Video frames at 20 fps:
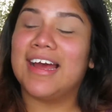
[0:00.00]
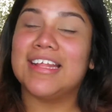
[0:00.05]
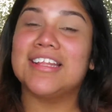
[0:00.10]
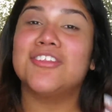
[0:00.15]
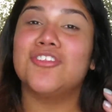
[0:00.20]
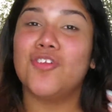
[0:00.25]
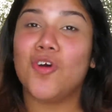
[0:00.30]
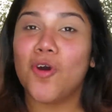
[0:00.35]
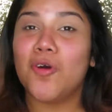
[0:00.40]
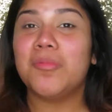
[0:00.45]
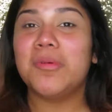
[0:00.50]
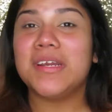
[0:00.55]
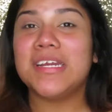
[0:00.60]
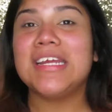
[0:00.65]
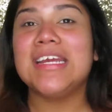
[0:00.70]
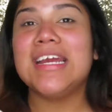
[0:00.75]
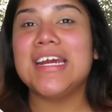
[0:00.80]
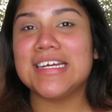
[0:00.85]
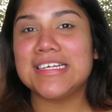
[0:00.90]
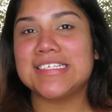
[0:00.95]

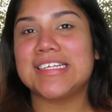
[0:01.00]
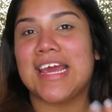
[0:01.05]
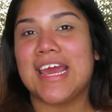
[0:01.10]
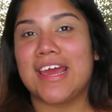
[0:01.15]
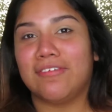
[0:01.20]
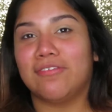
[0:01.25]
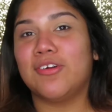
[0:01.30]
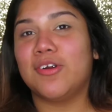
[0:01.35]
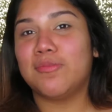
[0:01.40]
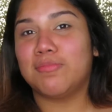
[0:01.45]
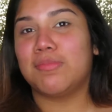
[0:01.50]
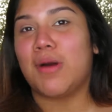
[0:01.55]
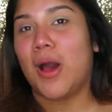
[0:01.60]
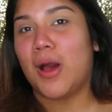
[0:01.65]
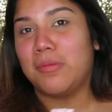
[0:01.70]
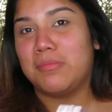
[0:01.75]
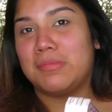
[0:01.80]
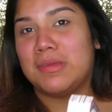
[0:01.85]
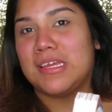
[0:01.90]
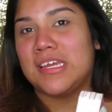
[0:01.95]
nobody has ever
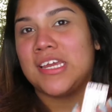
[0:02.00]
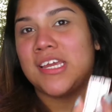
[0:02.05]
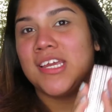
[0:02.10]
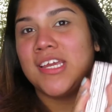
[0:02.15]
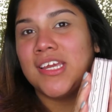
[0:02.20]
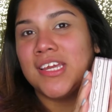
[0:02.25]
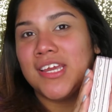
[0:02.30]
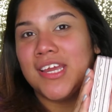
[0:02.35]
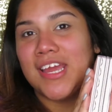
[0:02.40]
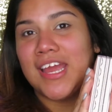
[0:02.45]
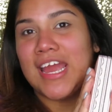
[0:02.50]
bought me